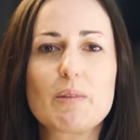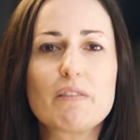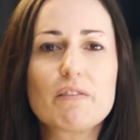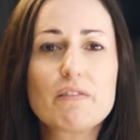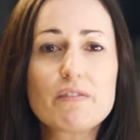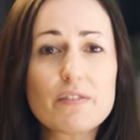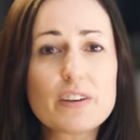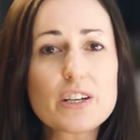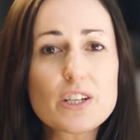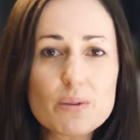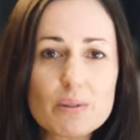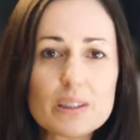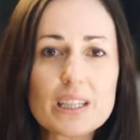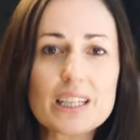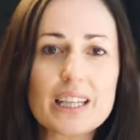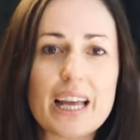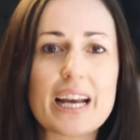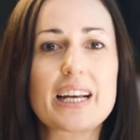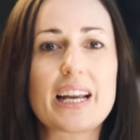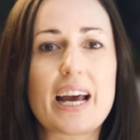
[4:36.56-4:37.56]
be
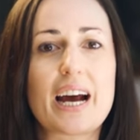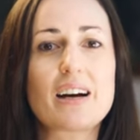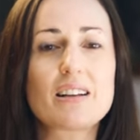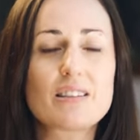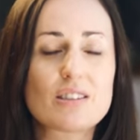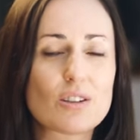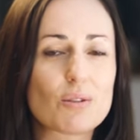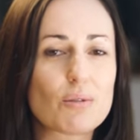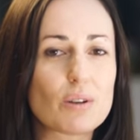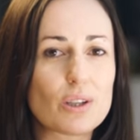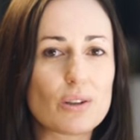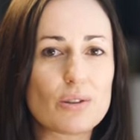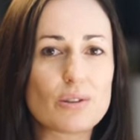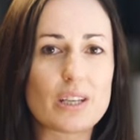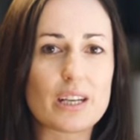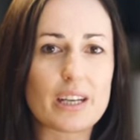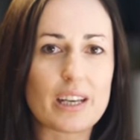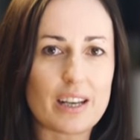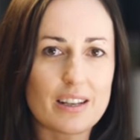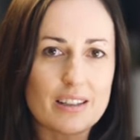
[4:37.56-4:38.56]
visually laid out so a
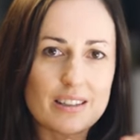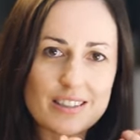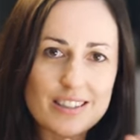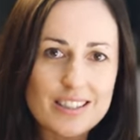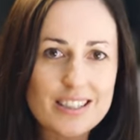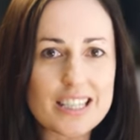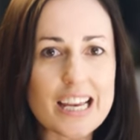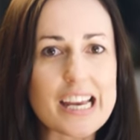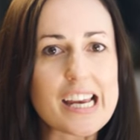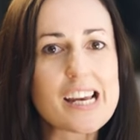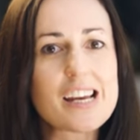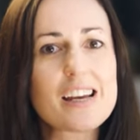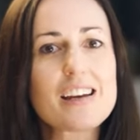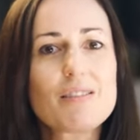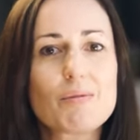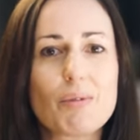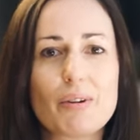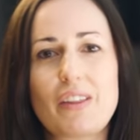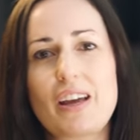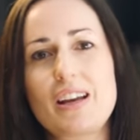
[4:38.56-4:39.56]
user can see
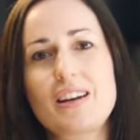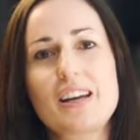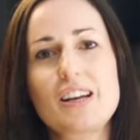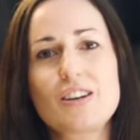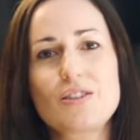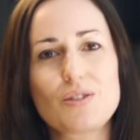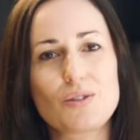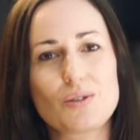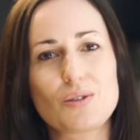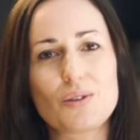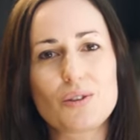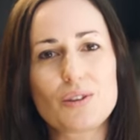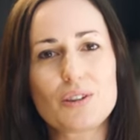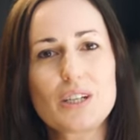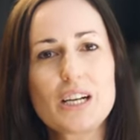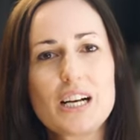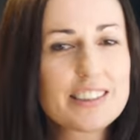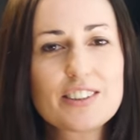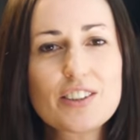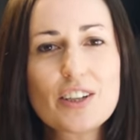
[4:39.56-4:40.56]
what they need to do.
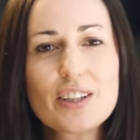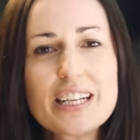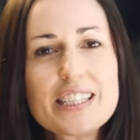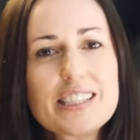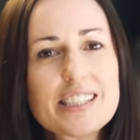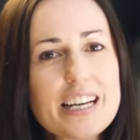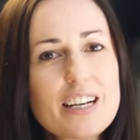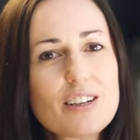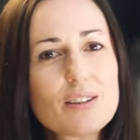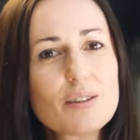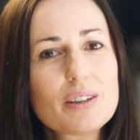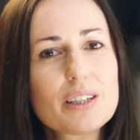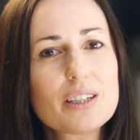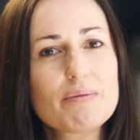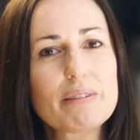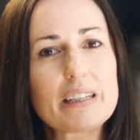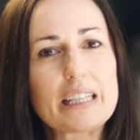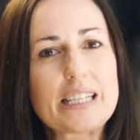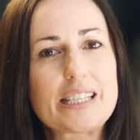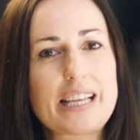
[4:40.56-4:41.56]
So let's take a look at
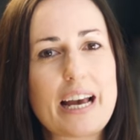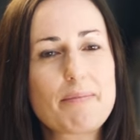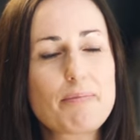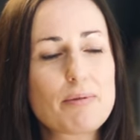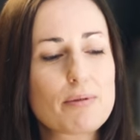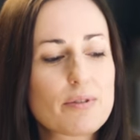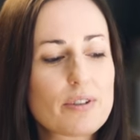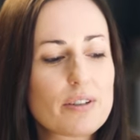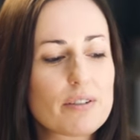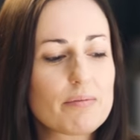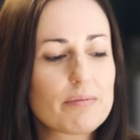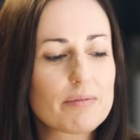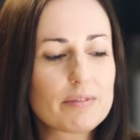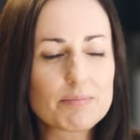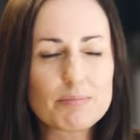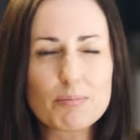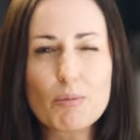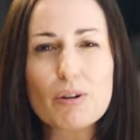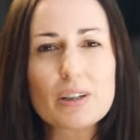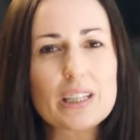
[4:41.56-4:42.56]
a real example to
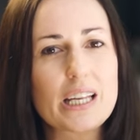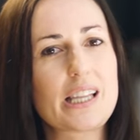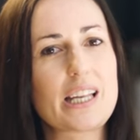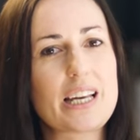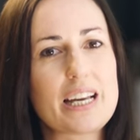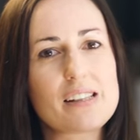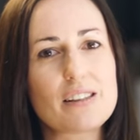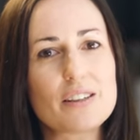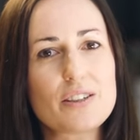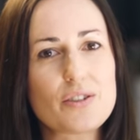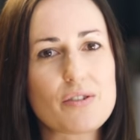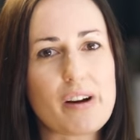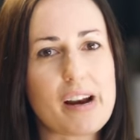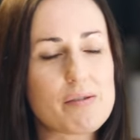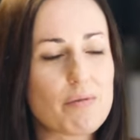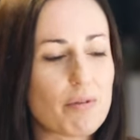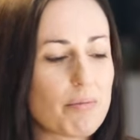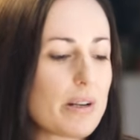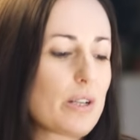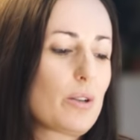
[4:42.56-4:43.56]
more clearly
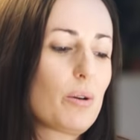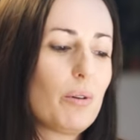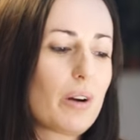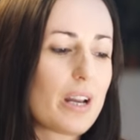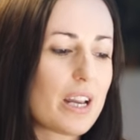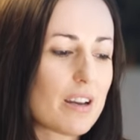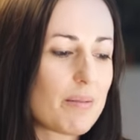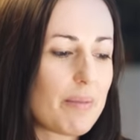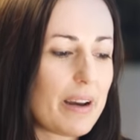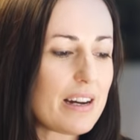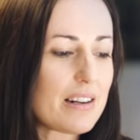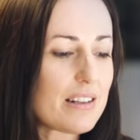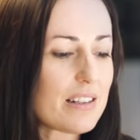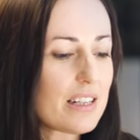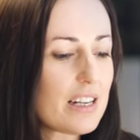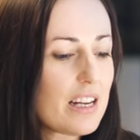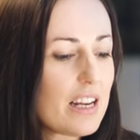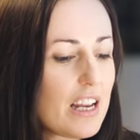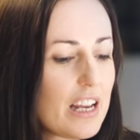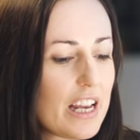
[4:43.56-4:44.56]
illustrate what we're talking
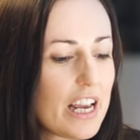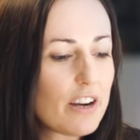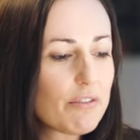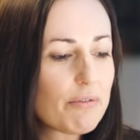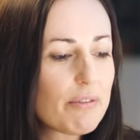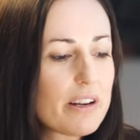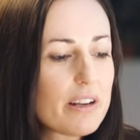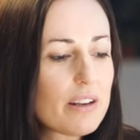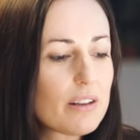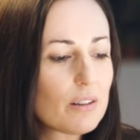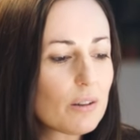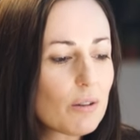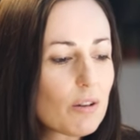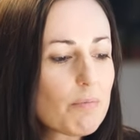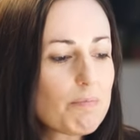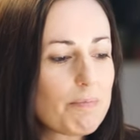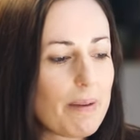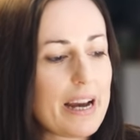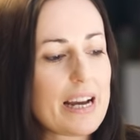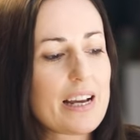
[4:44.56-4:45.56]
about. If we
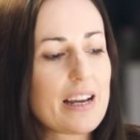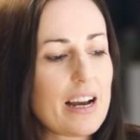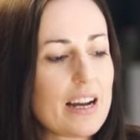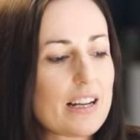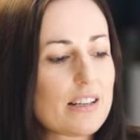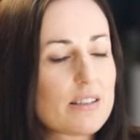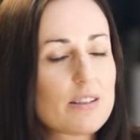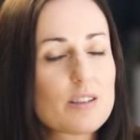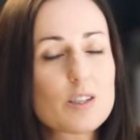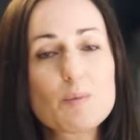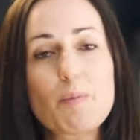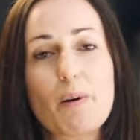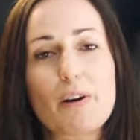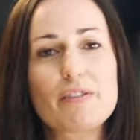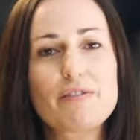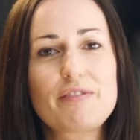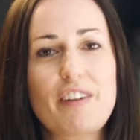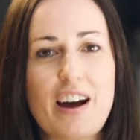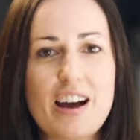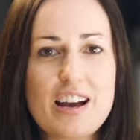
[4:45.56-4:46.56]
look back at
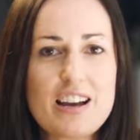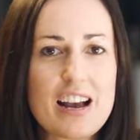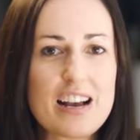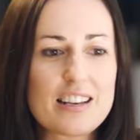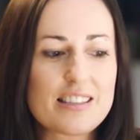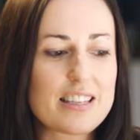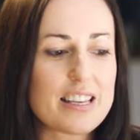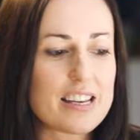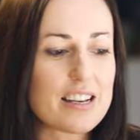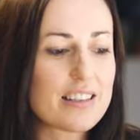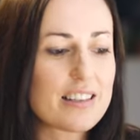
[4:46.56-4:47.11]
Spotify as the